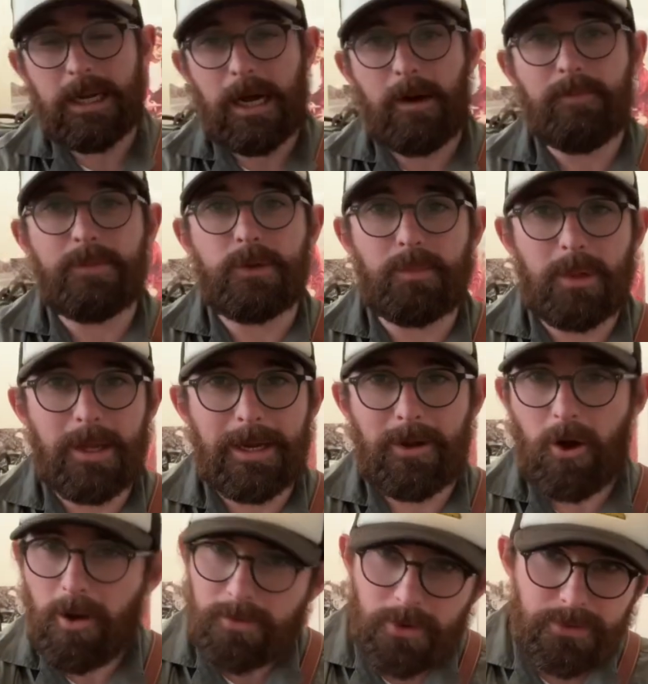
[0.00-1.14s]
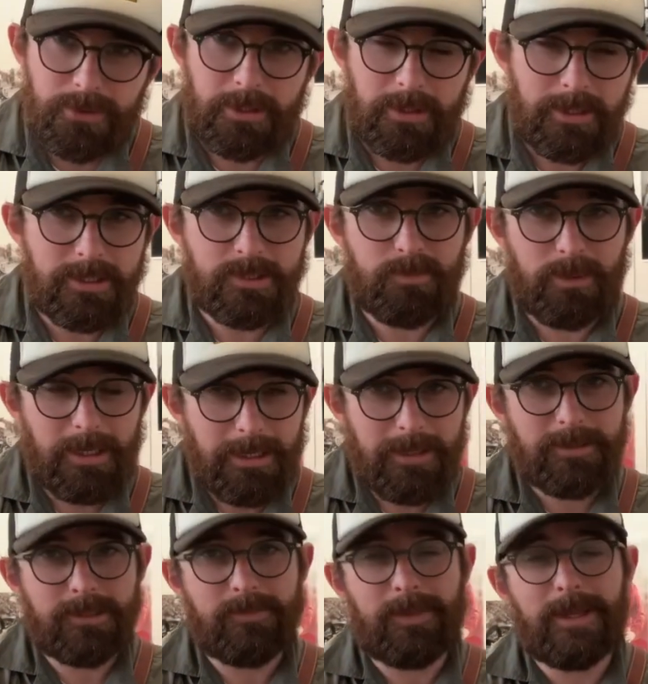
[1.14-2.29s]
up your playing. I'm not the cleanest
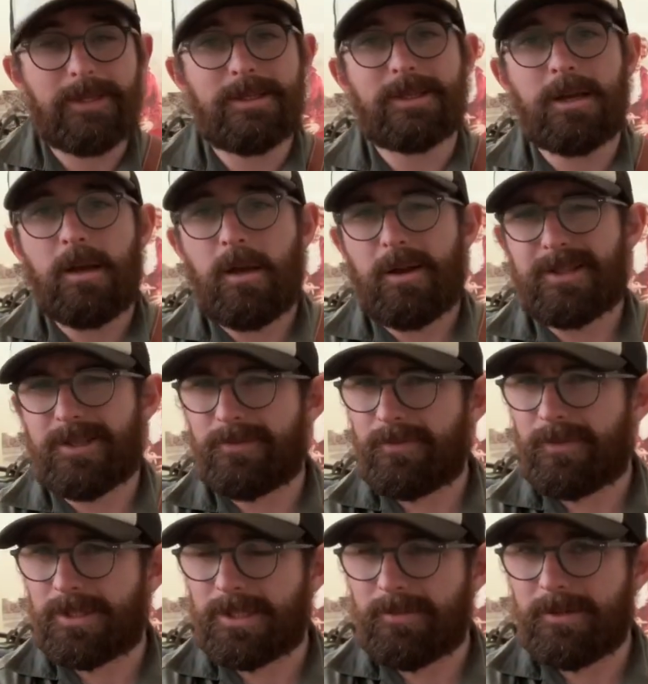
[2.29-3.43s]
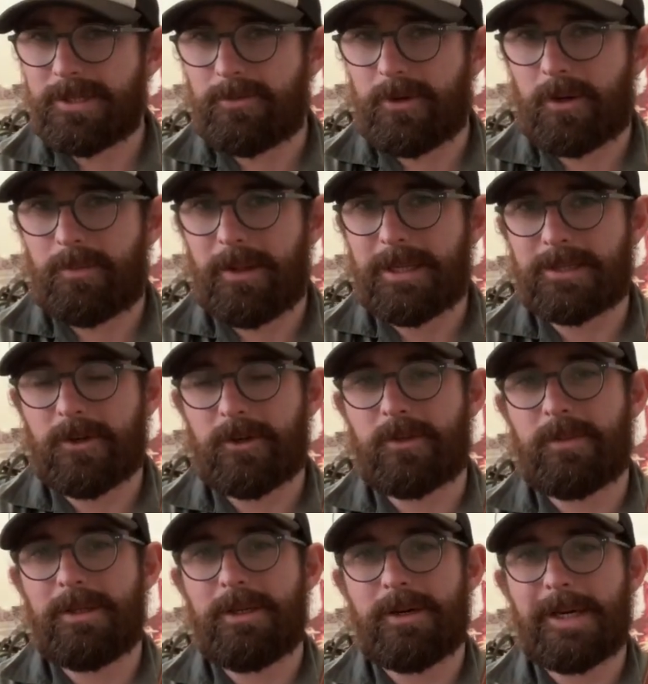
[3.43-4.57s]
player, depends. For some reason when I play
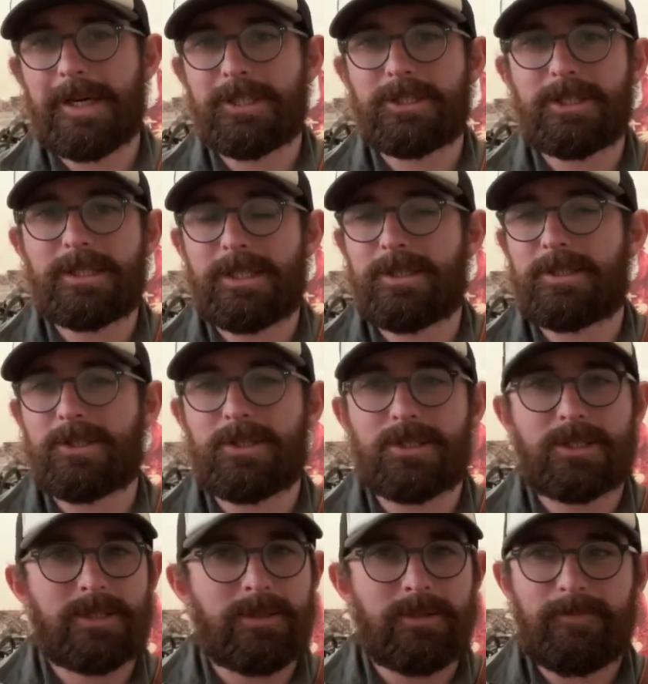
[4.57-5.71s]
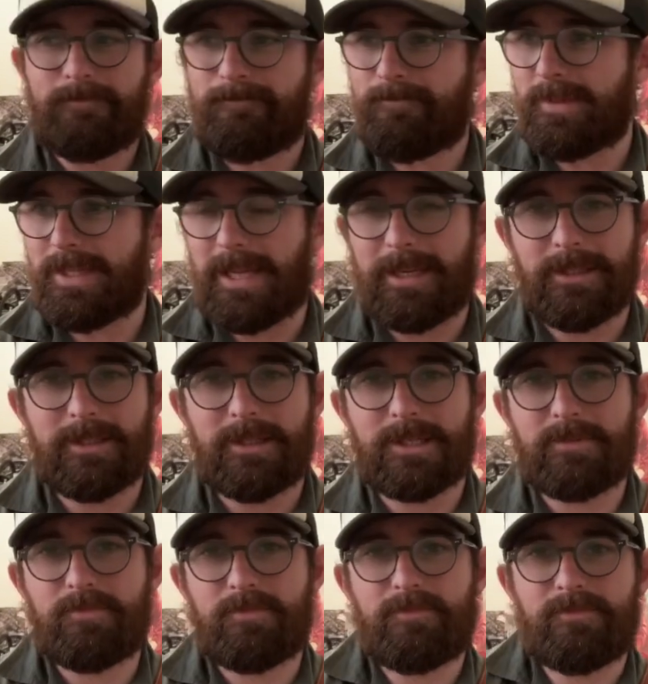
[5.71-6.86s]
psychobilly, I actually tend to just get into
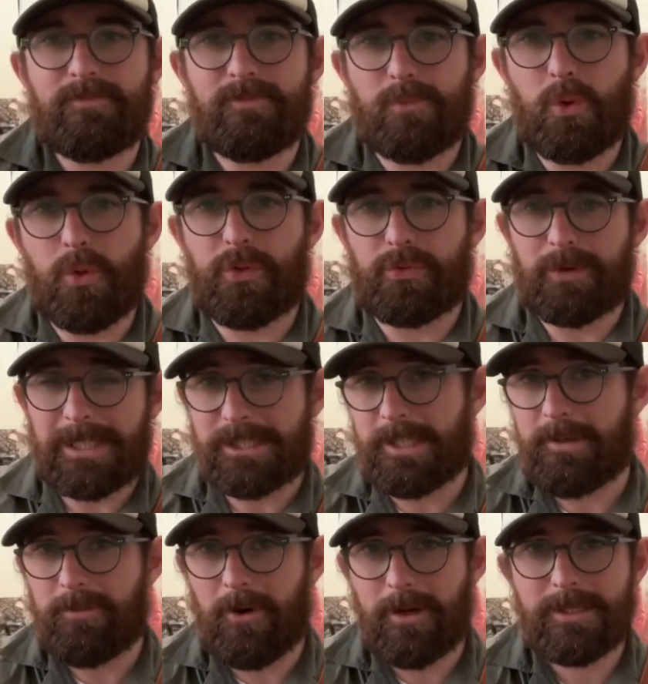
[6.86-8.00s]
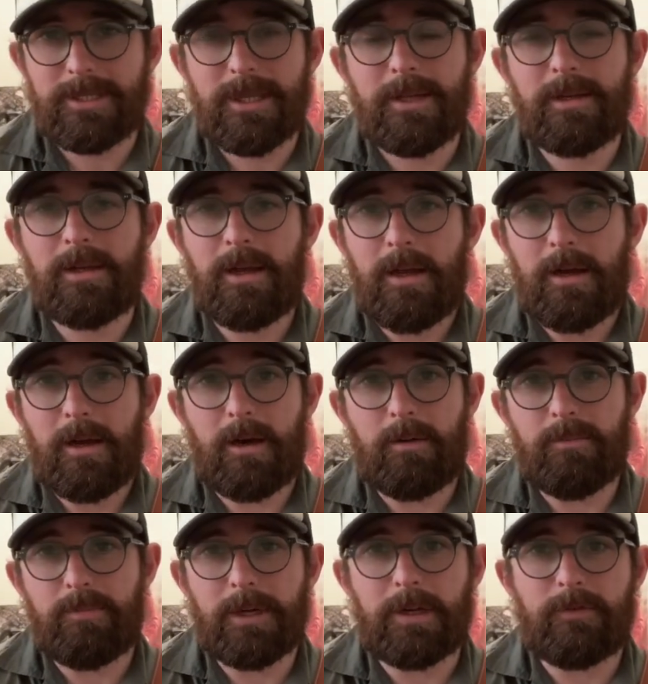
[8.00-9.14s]
this more thrashy mindset.
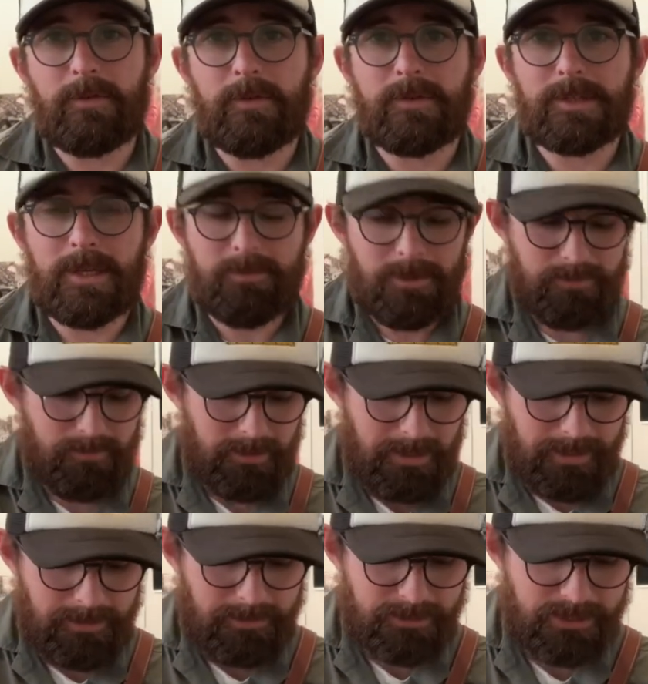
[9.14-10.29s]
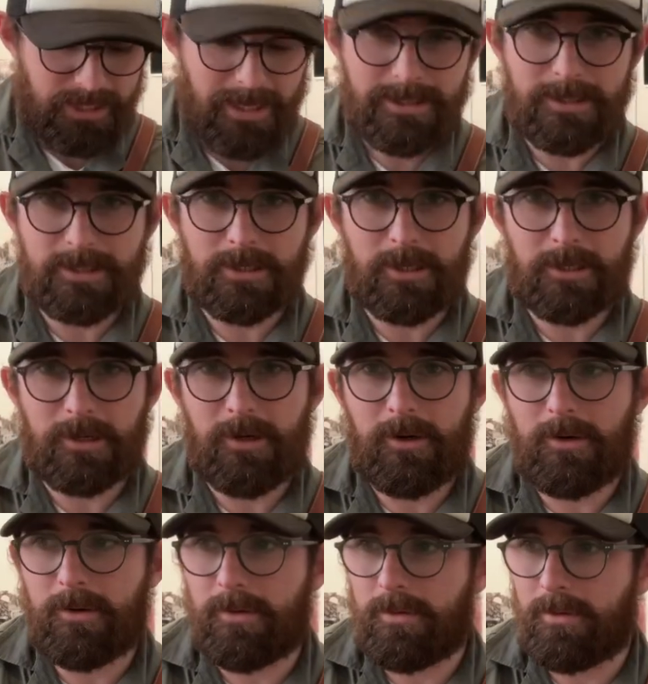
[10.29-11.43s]
But if you've seen me playing jazz, it's like a whole...